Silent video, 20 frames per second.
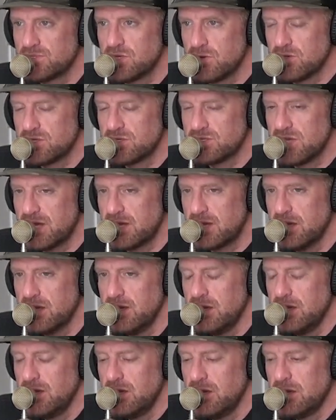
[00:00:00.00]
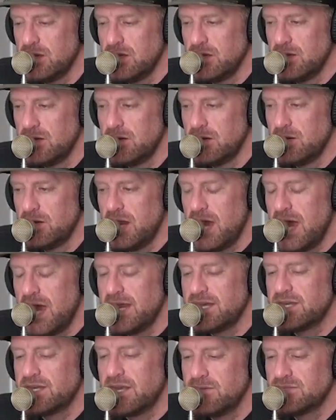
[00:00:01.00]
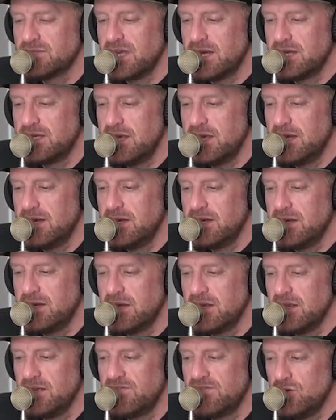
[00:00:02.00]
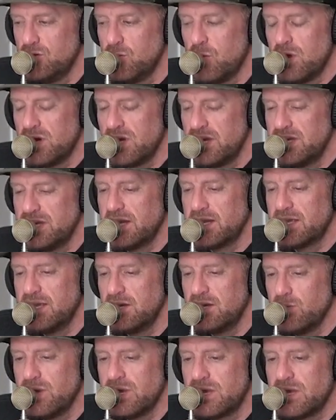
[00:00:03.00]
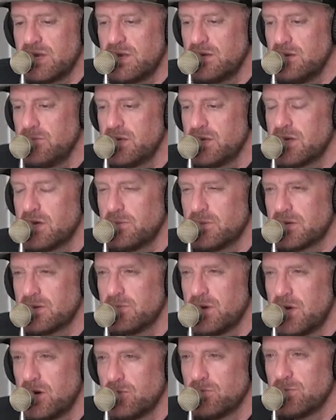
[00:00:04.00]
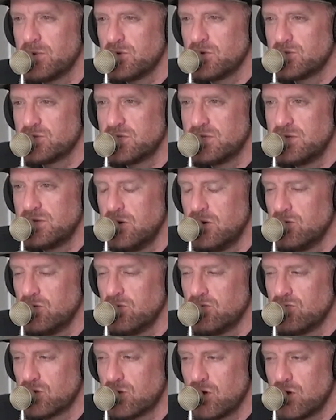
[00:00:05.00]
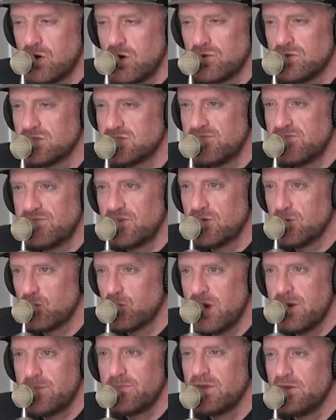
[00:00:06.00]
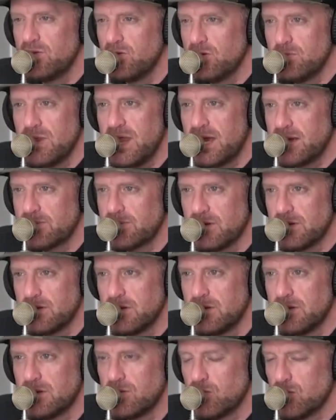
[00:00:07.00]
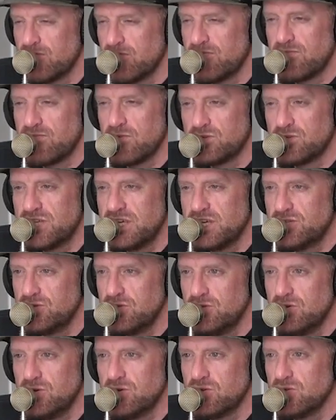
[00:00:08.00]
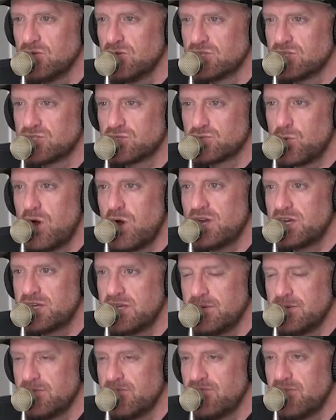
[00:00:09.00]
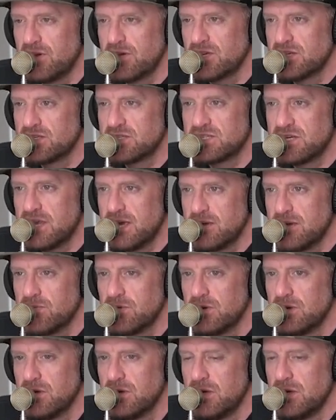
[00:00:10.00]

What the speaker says: So it's like 9 times out of 10, if you want to dedicate a weekend to becoming a better person, regardless if you're a white belt or a black belt or a first day shooter or a SWAT team fucking sniper,